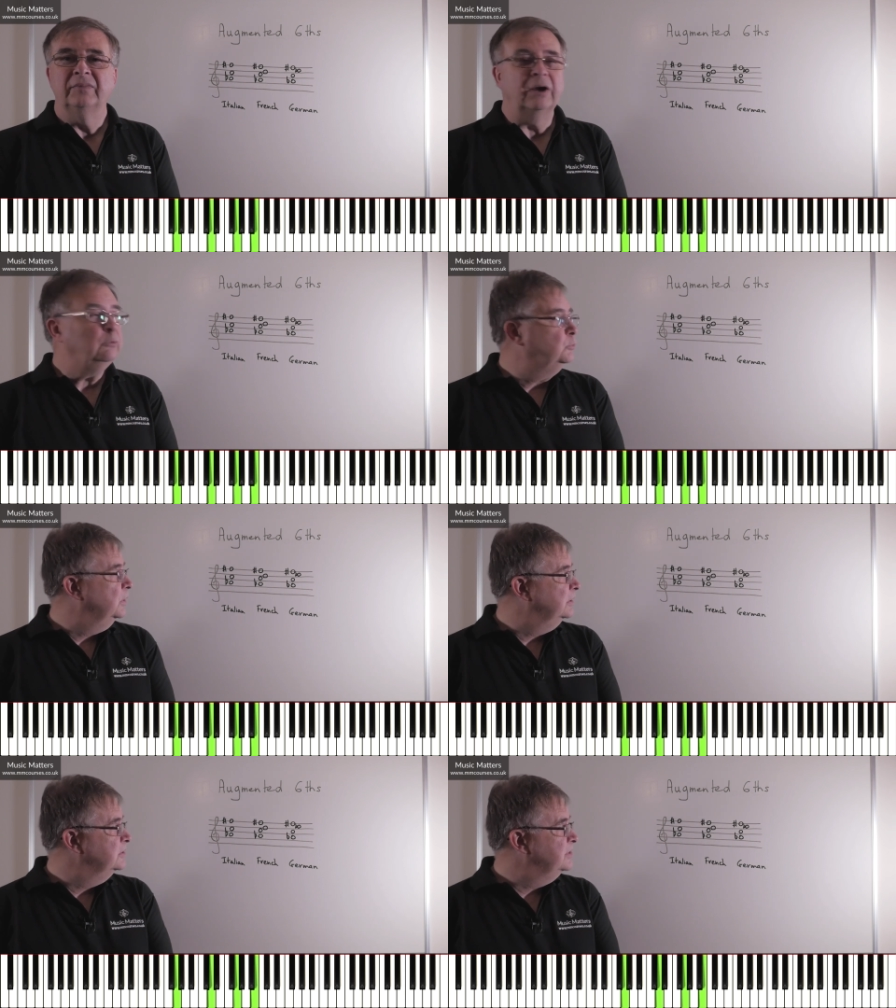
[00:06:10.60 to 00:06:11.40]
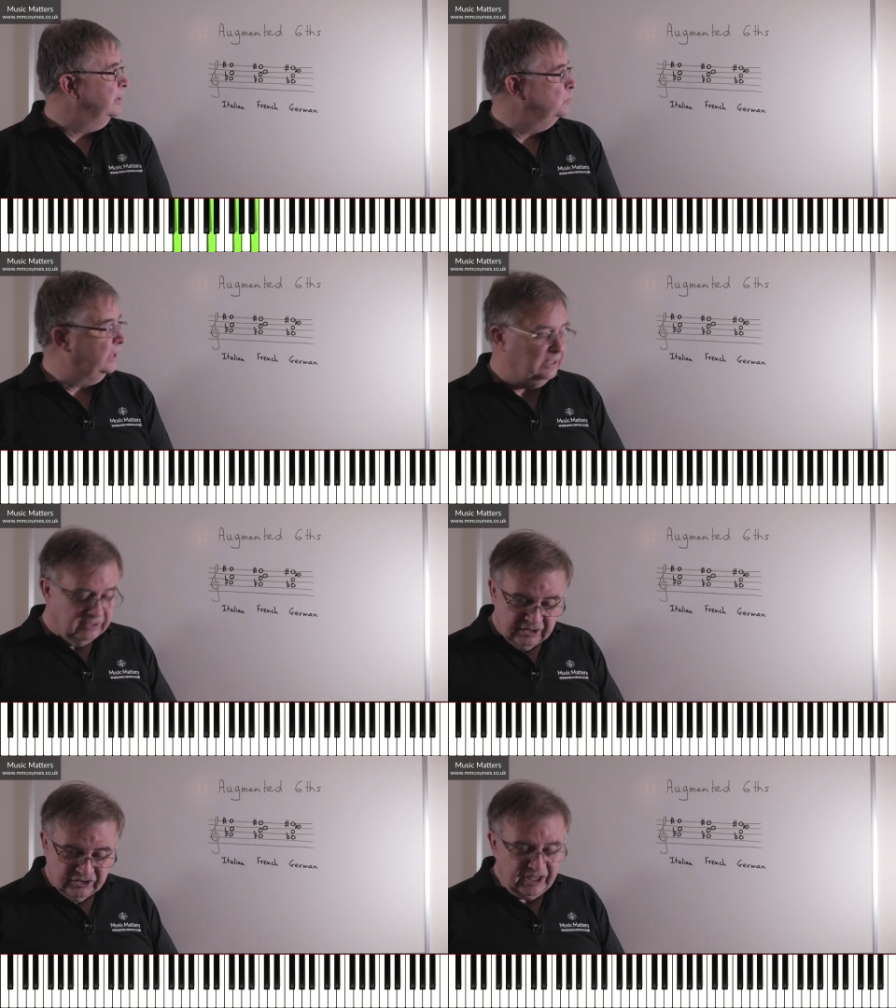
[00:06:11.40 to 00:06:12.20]
that would work the same way.
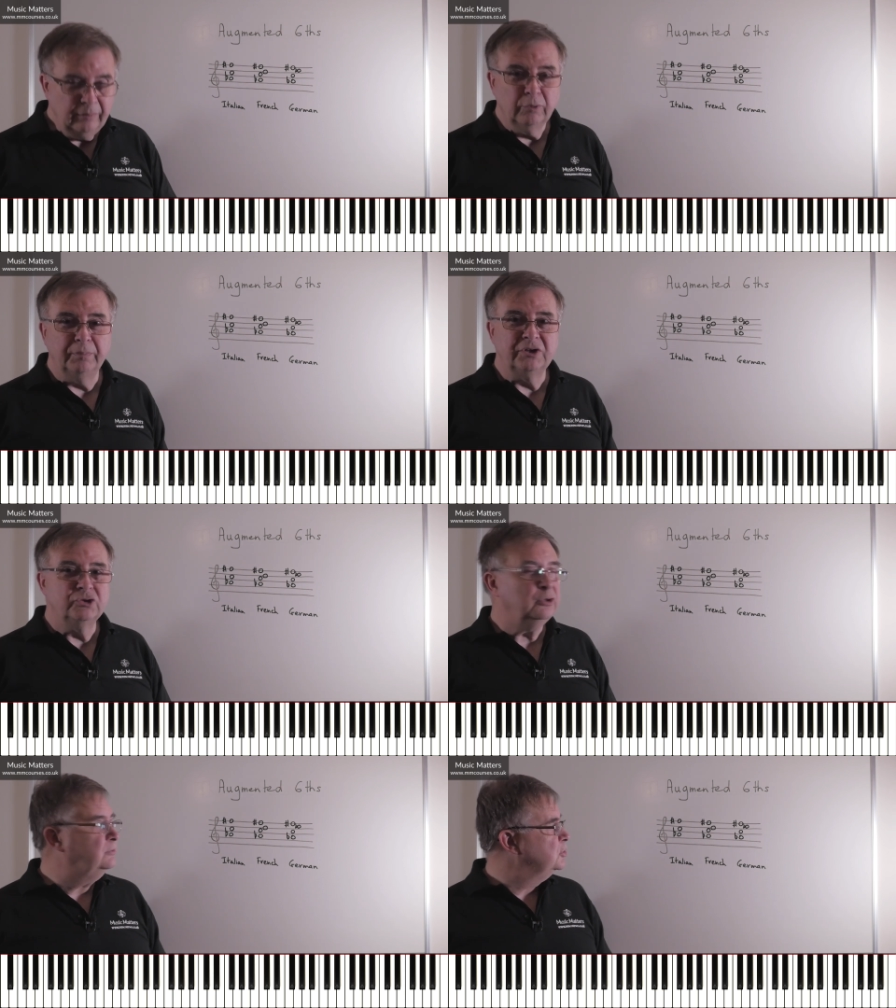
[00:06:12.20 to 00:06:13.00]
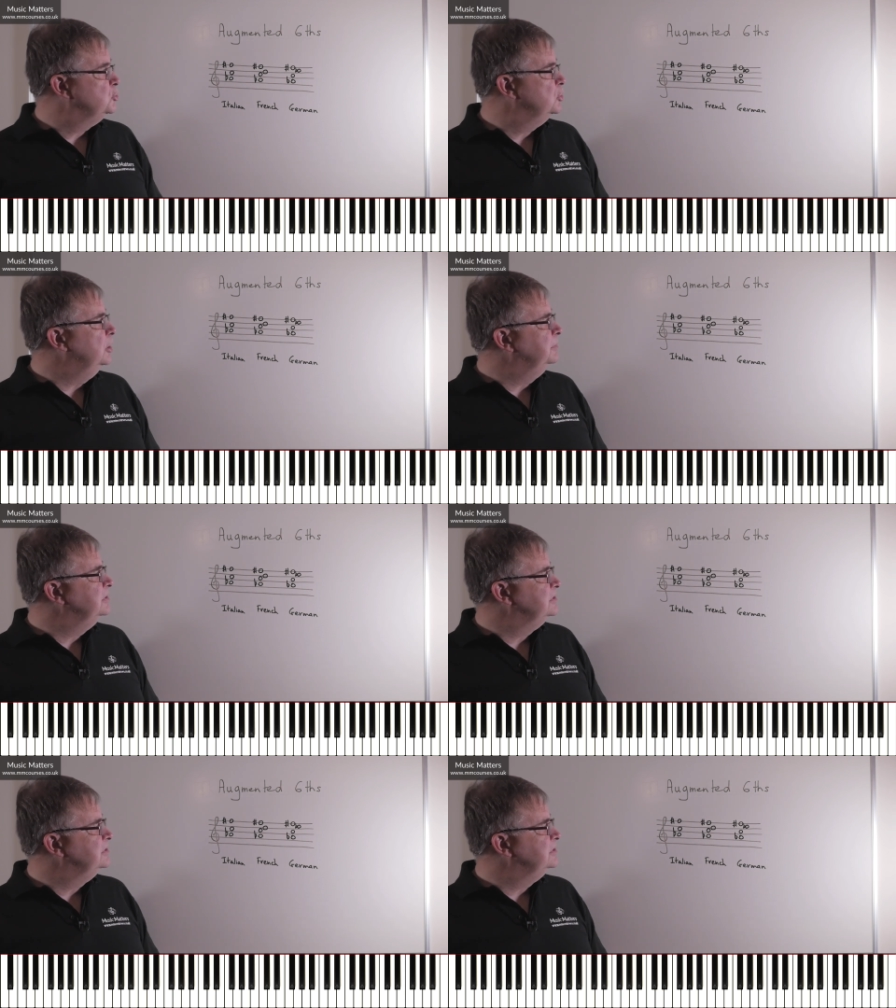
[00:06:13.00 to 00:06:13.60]
The same would be true of the German